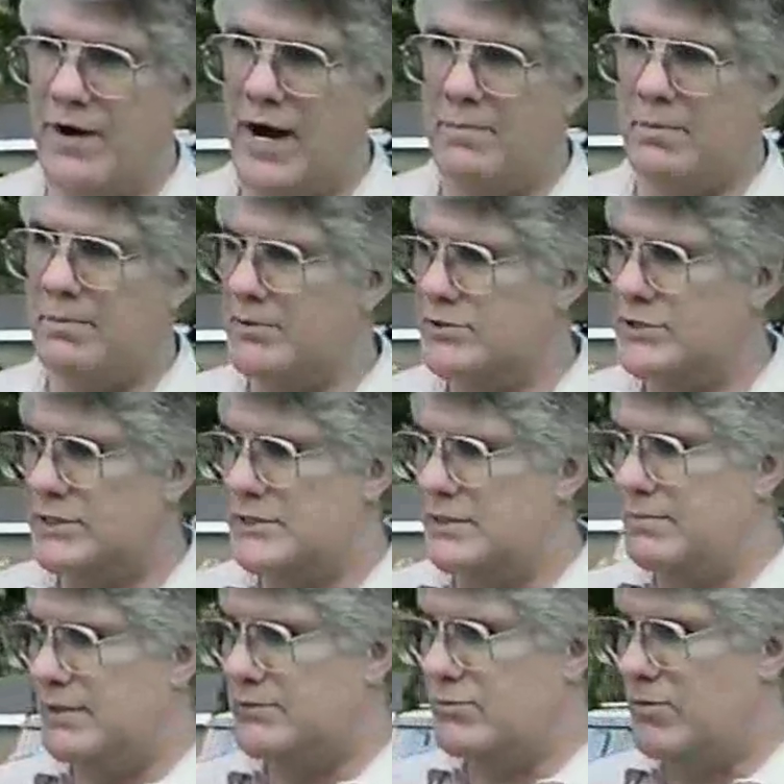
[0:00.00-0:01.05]
operable
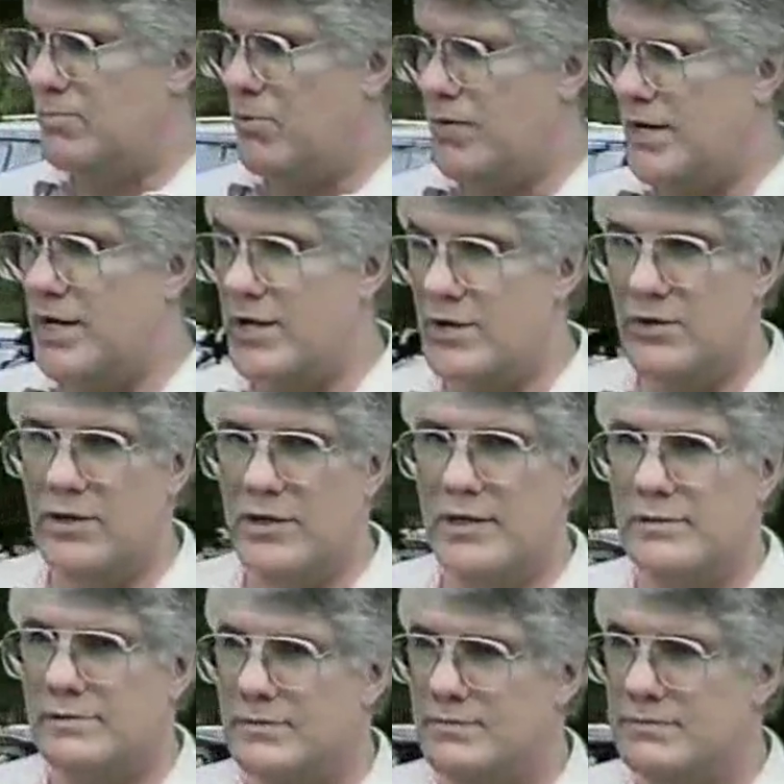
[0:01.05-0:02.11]
system, as we pointed out earlier.